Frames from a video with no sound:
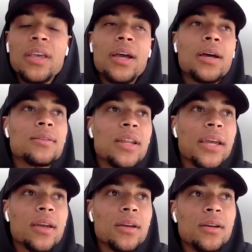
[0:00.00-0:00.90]
Yeah,
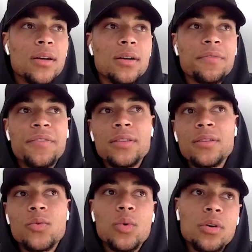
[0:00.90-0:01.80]
like uh,
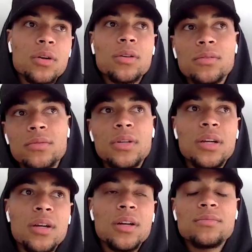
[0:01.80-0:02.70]
fitness work,
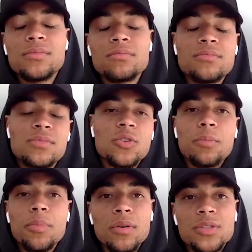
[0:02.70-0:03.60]
um,
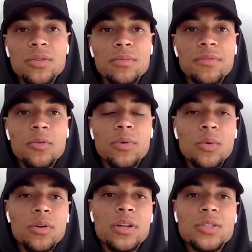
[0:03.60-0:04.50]
some bo- some
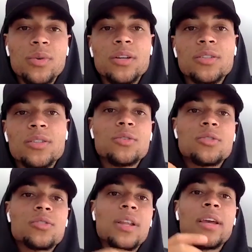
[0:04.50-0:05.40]
football work as well. So it's
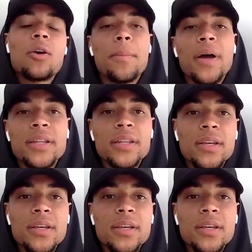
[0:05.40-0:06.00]
like combined.